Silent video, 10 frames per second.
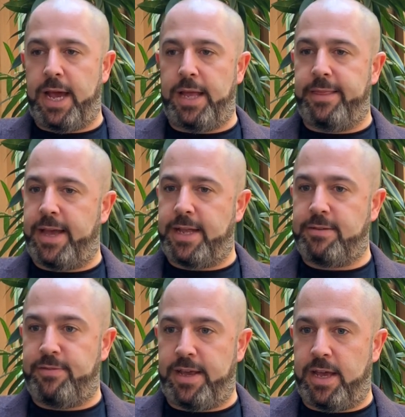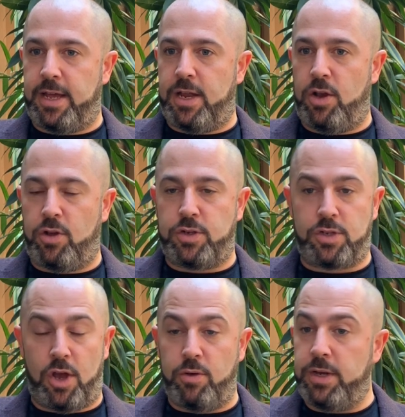And that figure looks
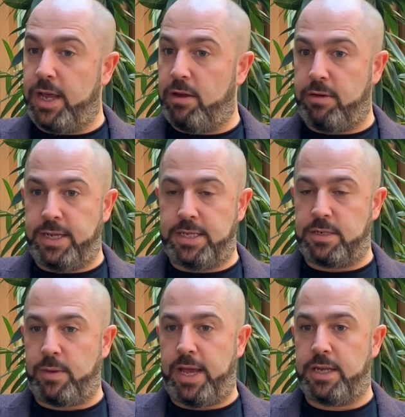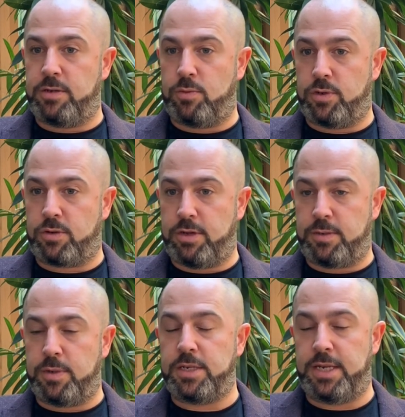to only increase as we head towards
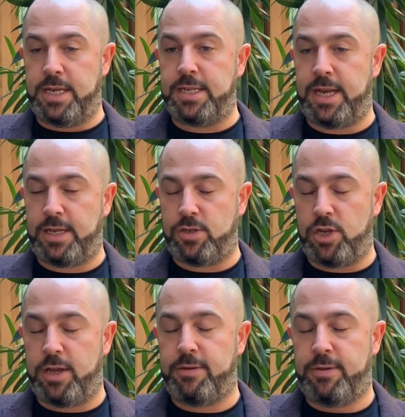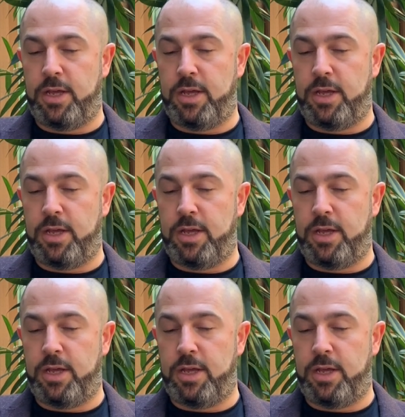Christmas and into next year.